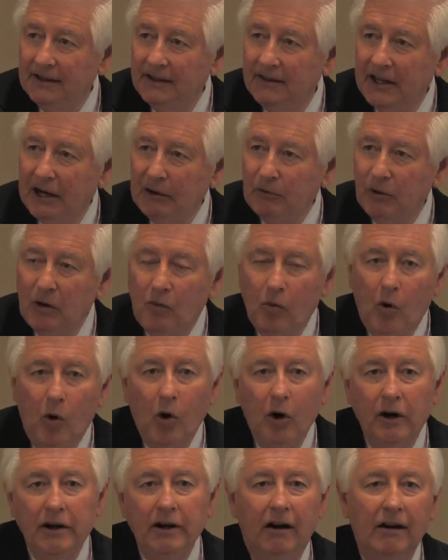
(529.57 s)
that
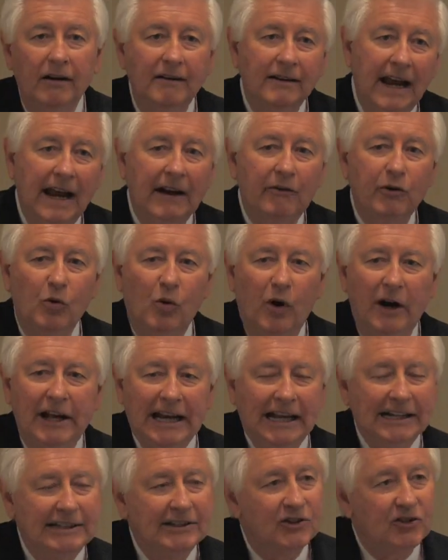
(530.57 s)
reward everyone
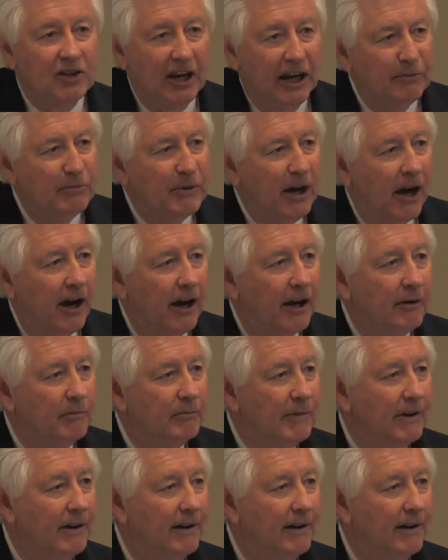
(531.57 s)
at the same time.